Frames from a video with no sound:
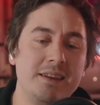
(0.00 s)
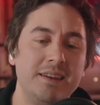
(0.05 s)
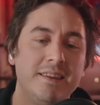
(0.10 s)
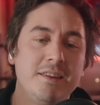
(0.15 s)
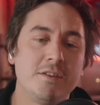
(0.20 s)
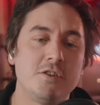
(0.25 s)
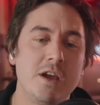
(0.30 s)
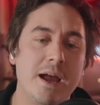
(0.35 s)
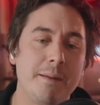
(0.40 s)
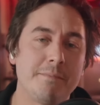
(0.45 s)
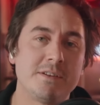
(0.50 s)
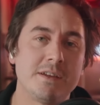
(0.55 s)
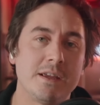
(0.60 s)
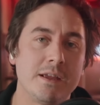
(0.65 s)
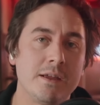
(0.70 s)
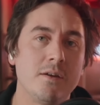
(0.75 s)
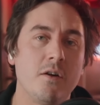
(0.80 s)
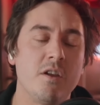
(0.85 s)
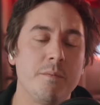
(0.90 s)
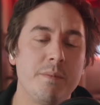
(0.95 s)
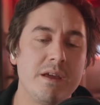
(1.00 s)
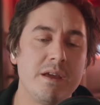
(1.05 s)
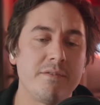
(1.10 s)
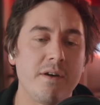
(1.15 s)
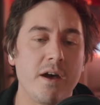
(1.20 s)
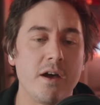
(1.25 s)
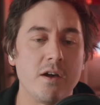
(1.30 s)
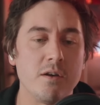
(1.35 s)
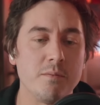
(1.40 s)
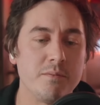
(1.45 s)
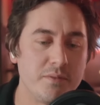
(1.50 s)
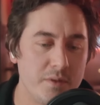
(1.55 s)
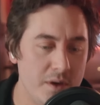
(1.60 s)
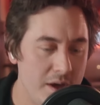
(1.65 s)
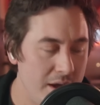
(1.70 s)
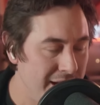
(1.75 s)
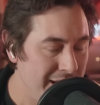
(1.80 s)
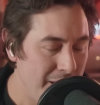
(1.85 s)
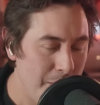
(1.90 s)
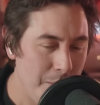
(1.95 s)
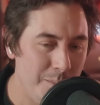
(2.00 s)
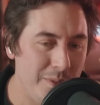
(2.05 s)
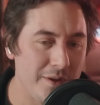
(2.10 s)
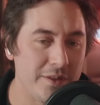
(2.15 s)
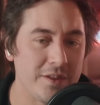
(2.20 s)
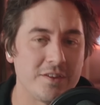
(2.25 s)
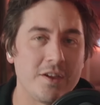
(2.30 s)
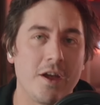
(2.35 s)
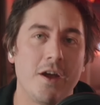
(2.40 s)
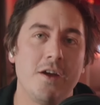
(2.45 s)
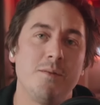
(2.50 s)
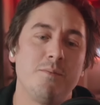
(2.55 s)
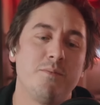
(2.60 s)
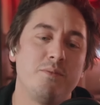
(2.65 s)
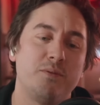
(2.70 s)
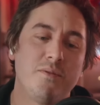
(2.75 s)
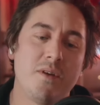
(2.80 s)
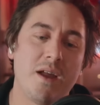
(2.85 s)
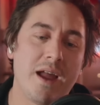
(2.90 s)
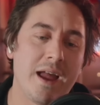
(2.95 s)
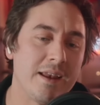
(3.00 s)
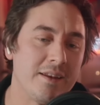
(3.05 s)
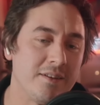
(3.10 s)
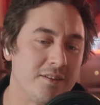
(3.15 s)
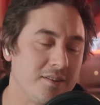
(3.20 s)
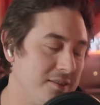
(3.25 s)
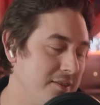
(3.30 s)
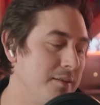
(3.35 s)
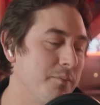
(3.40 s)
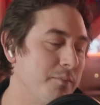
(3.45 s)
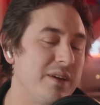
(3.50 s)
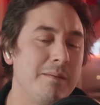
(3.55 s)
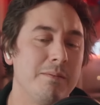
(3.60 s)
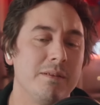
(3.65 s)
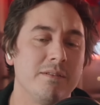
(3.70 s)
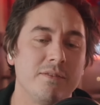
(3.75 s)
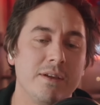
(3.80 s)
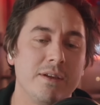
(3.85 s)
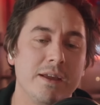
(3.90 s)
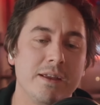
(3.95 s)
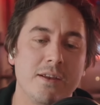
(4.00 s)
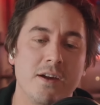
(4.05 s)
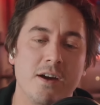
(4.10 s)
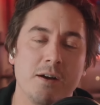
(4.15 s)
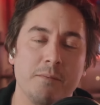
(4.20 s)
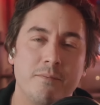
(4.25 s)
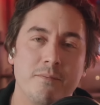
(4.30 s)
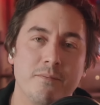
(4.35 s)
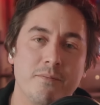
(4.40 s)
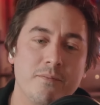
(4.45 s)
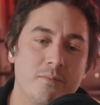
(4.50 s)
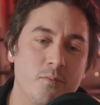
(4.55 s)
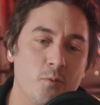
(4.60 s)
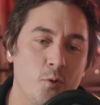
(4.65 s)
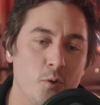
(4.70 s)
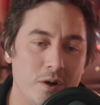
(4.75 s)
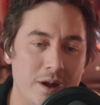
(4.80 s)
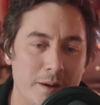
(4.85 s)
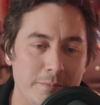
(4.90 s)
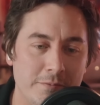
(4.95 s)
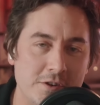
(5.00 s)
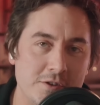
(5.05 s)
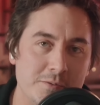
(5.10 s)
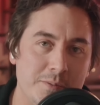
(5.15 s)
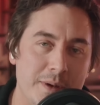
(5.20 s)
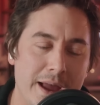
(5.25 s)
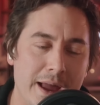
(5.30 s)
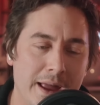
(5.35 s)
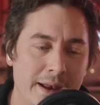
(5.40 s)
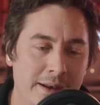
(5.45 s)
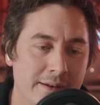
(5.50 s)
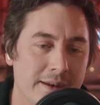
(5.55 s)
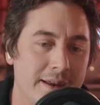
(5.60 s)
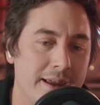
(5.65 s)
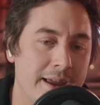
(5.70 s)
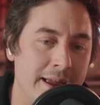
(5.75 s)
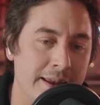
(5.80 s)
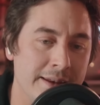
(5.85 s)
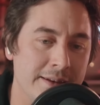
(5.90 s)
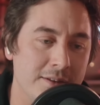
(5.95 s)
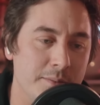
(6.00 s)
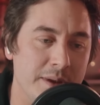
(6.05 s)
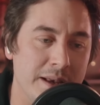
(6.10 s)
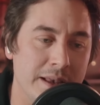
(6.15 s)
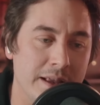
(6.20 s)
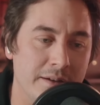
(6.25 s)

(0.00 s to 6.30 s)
end the chapter on a bit of hope, but there's hope, and the people of Vietnam will come to Japan, and it'll be